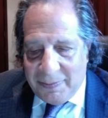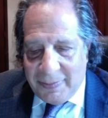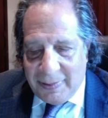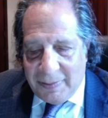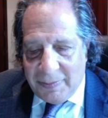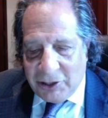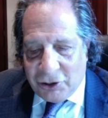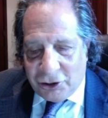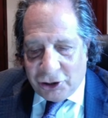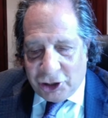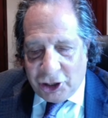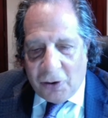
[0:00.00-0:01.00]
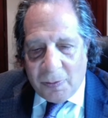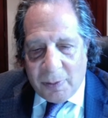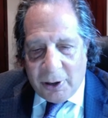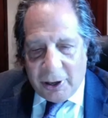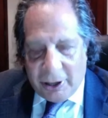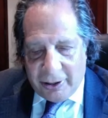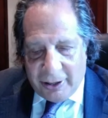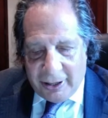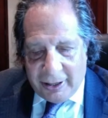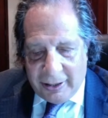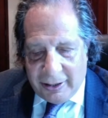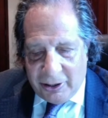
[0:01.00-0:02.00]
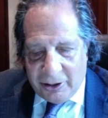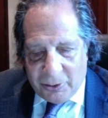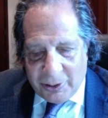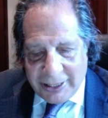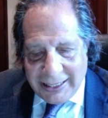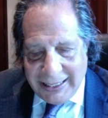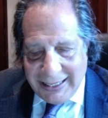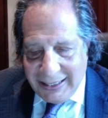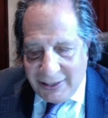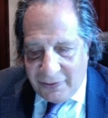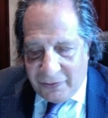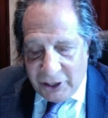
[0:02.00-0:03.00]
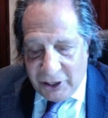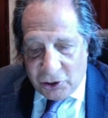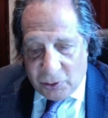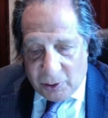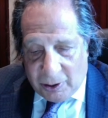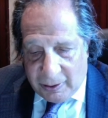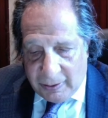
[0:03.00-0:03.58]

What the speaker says: Mr. Schoenberger, there was an individual,